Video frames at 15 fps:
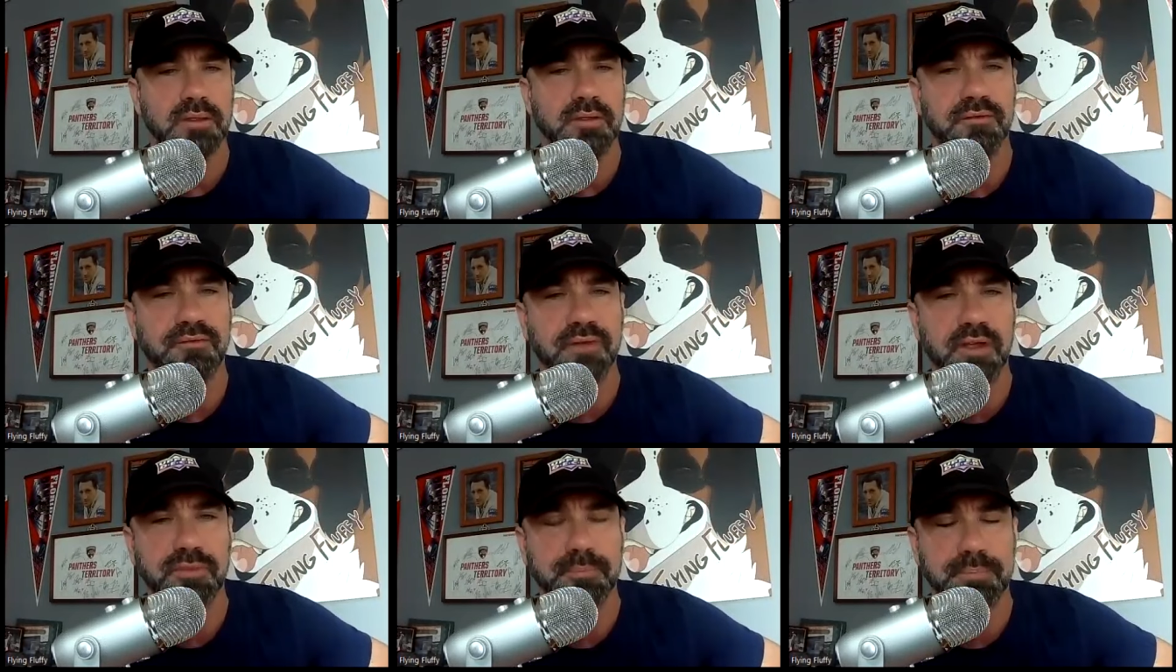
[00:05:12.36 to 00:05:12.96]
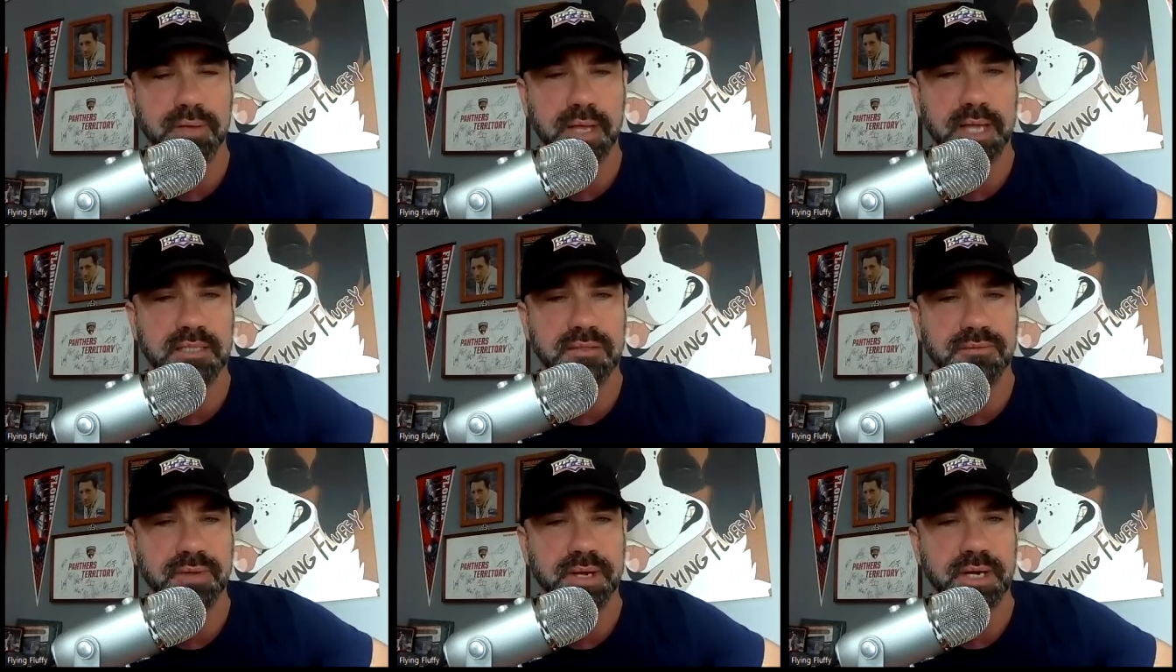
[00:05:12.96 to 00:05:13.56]
The fifth
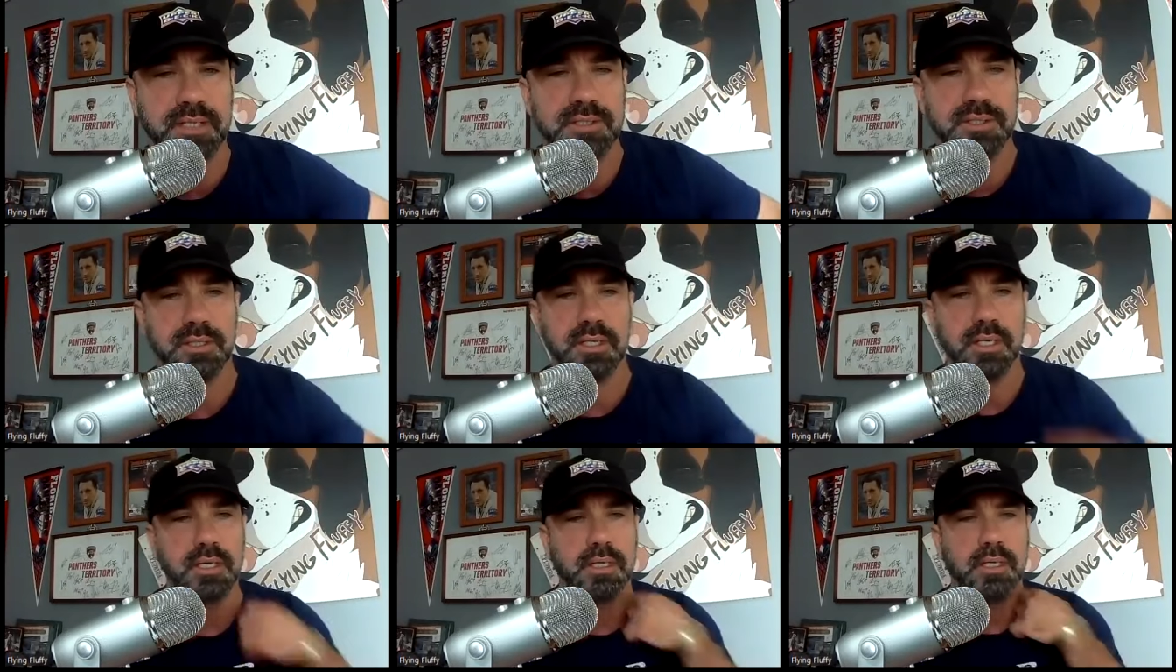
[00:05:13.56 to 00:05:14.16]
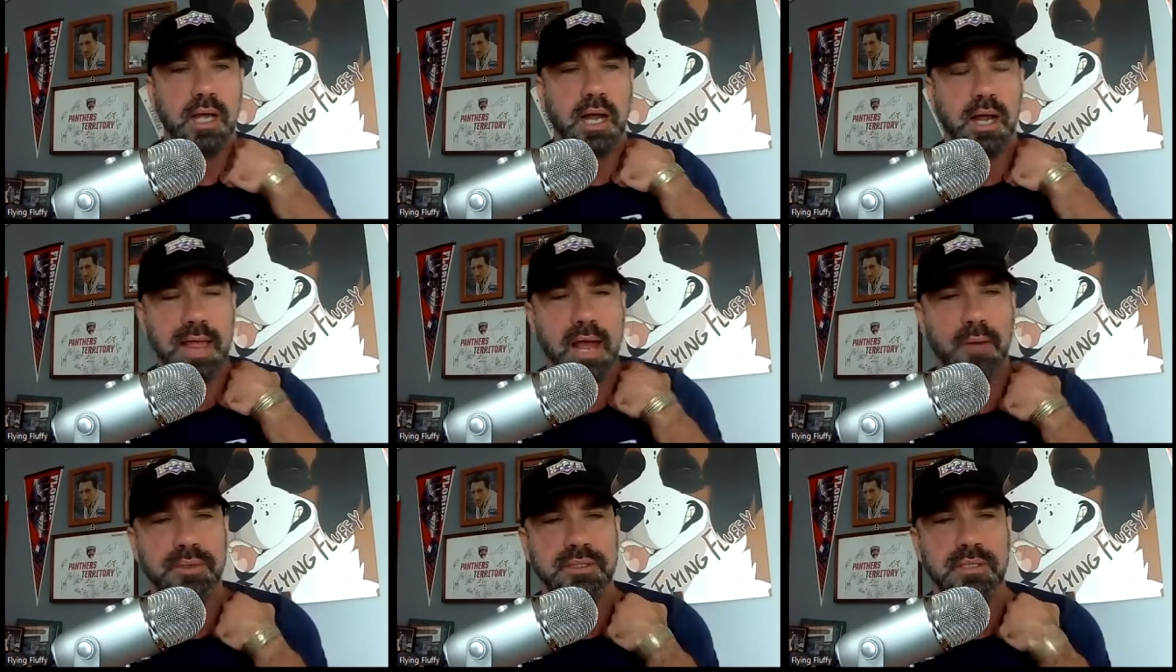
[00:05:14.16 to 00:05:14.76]
place finish,
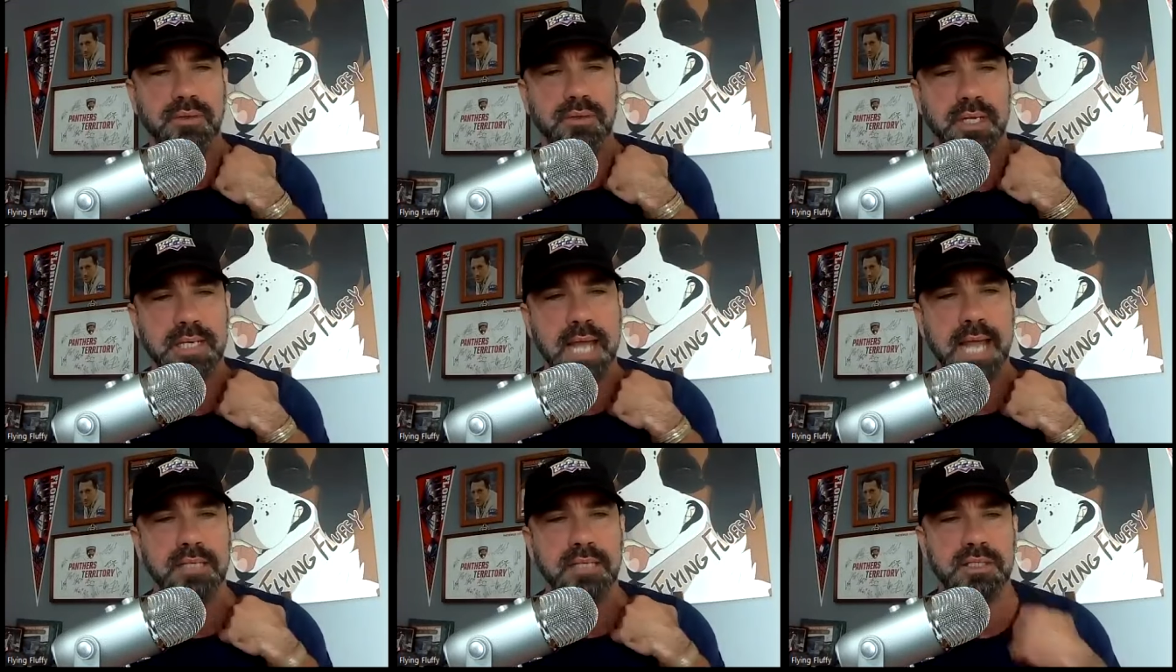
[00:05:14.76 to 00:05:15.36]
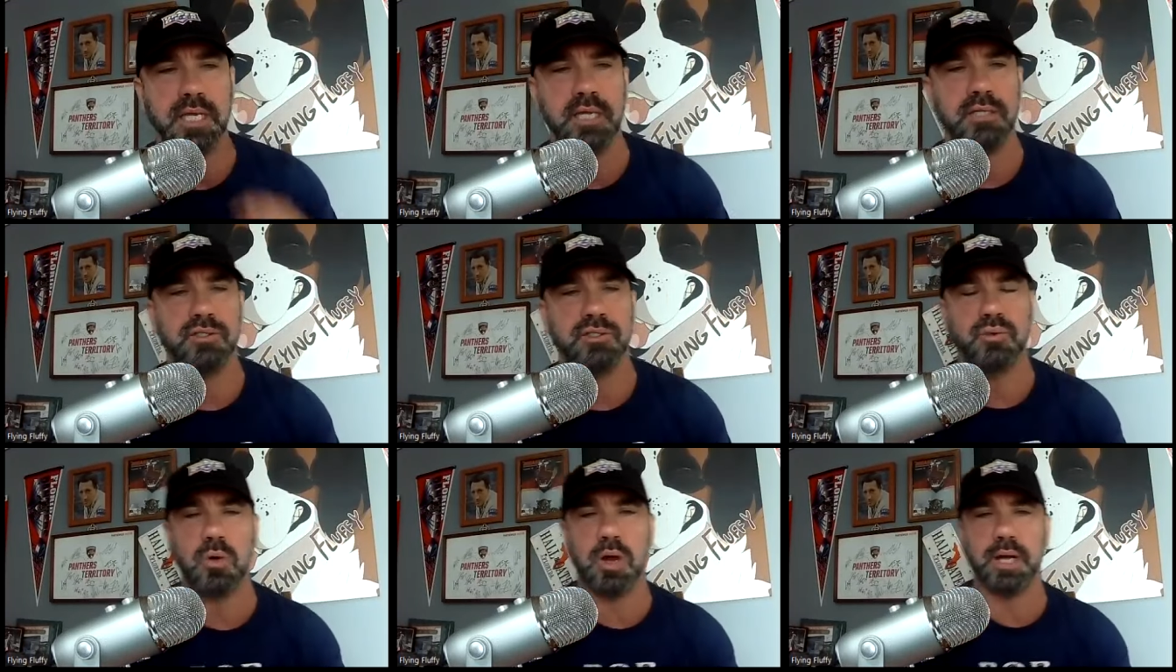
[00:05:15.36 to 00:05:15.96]
that was in the
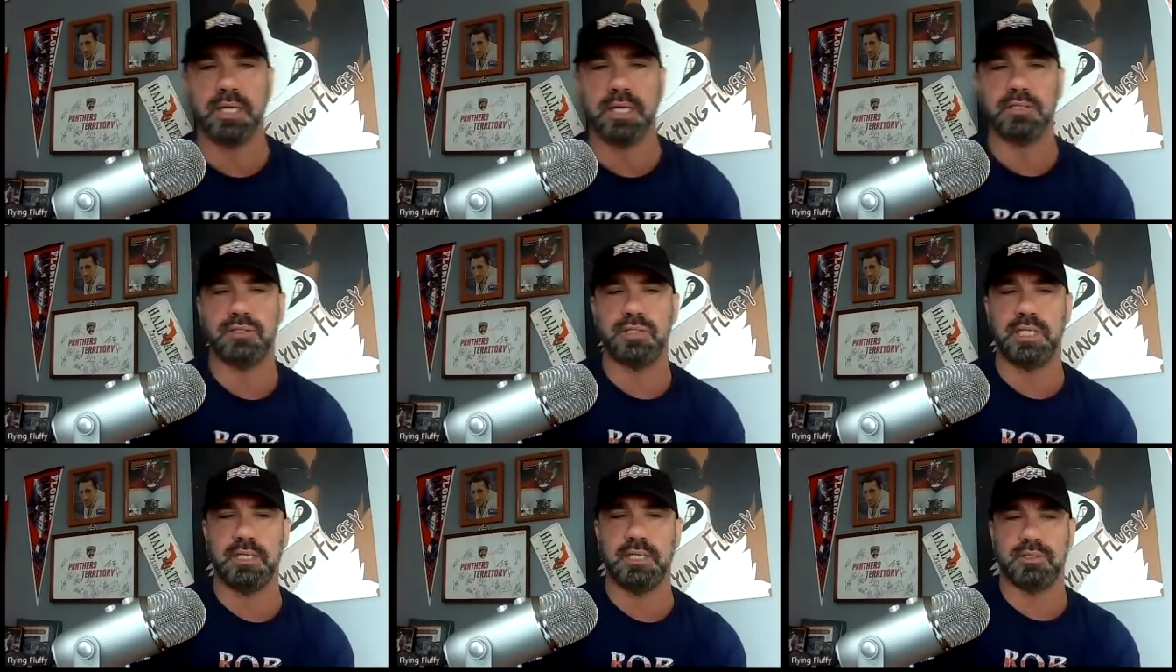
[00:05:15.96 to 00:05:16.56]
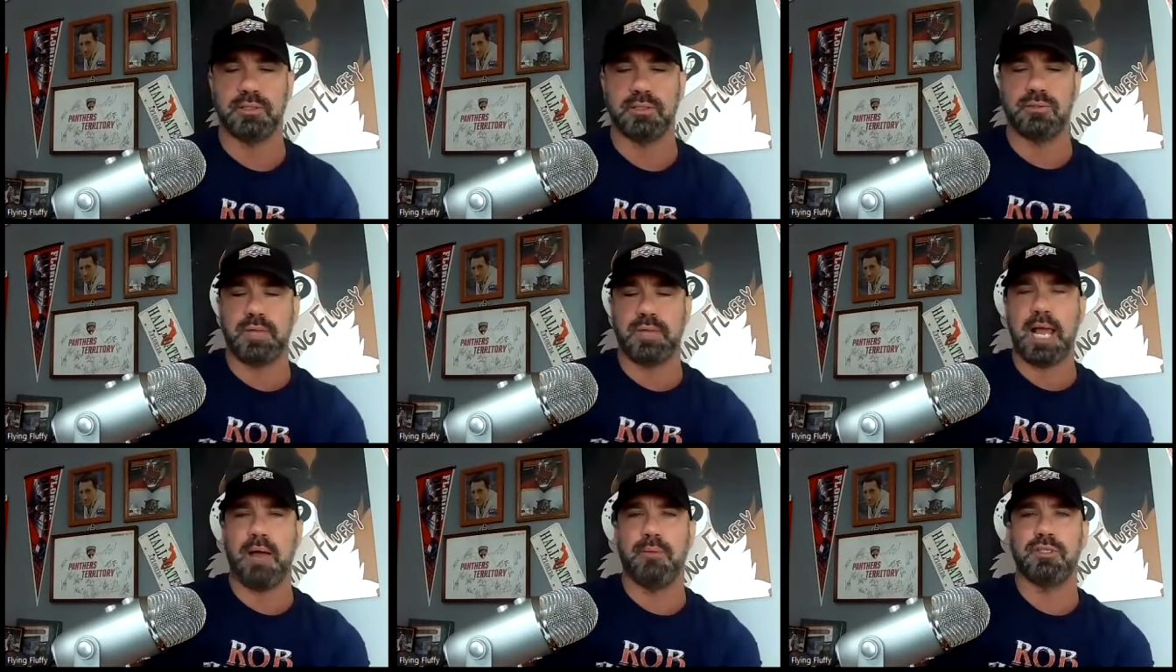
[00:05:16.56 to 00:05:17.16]
1920 season. So
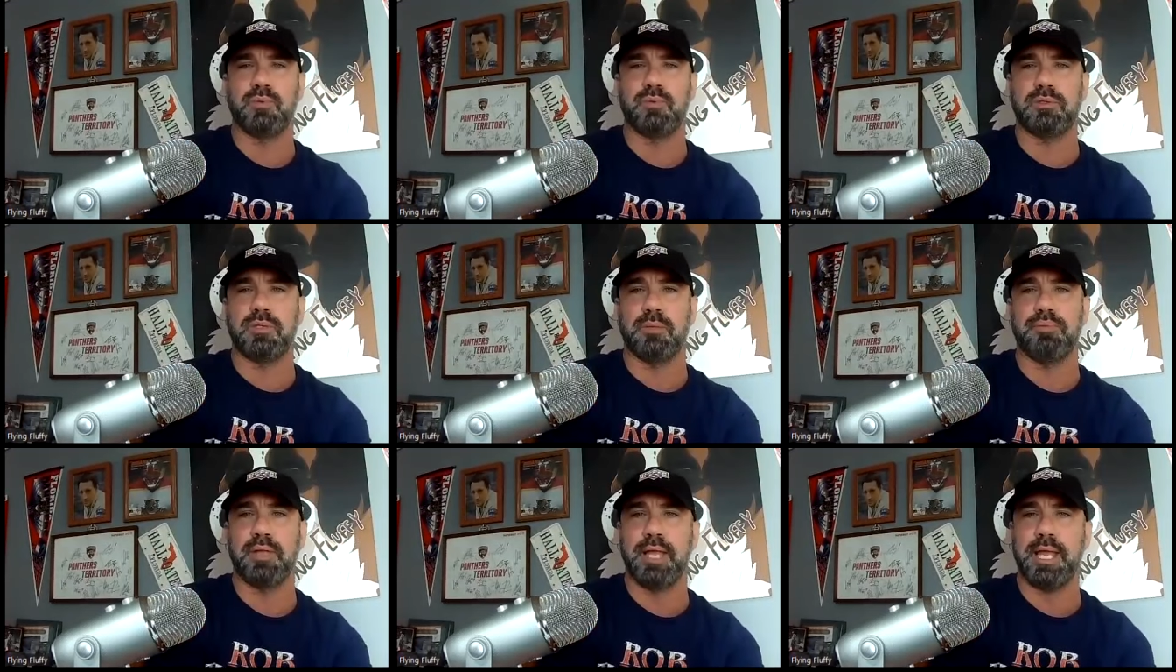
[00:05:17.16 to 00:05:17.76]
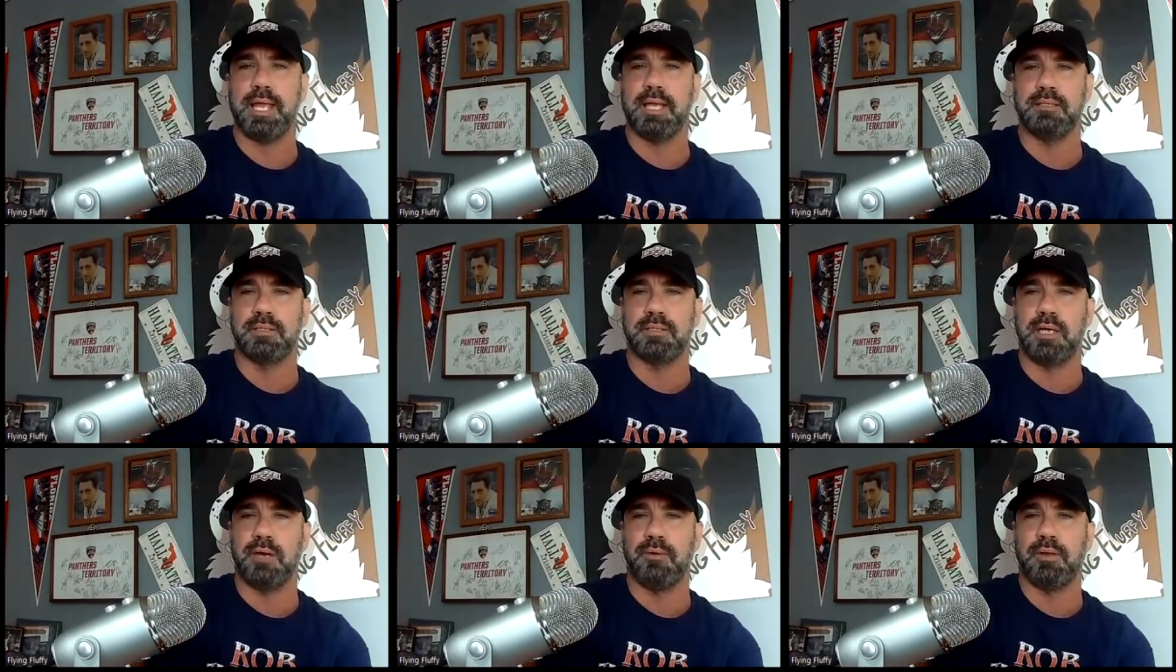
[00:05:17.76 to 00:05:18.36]
that was with the
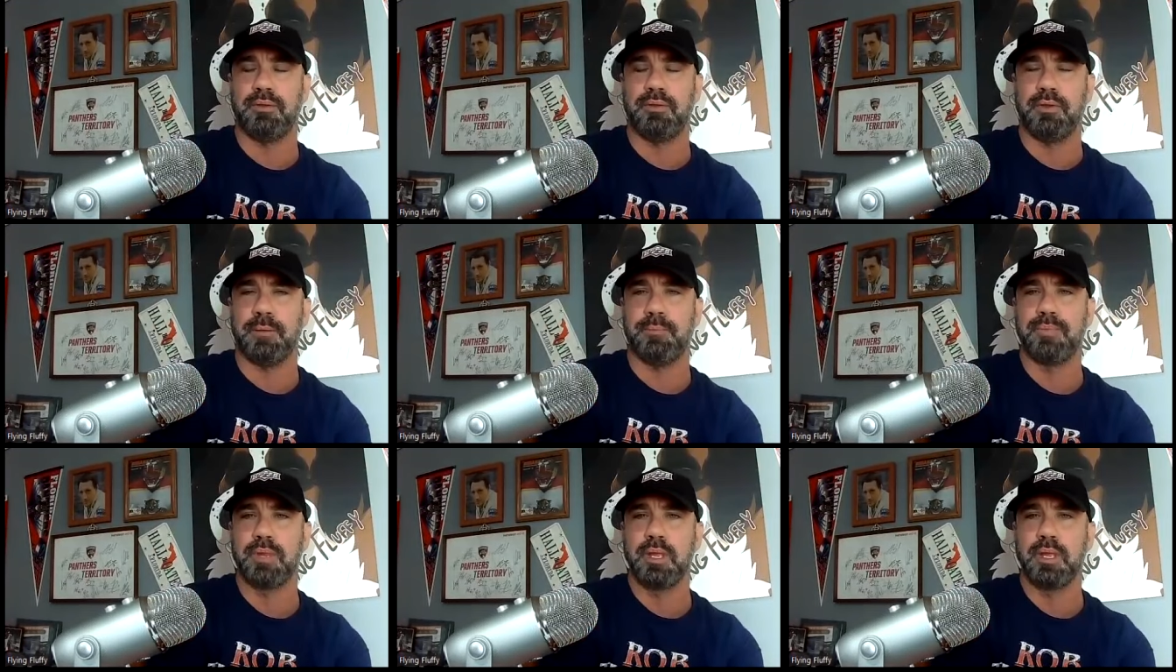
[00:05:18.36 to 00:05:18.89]
play-ins and everything.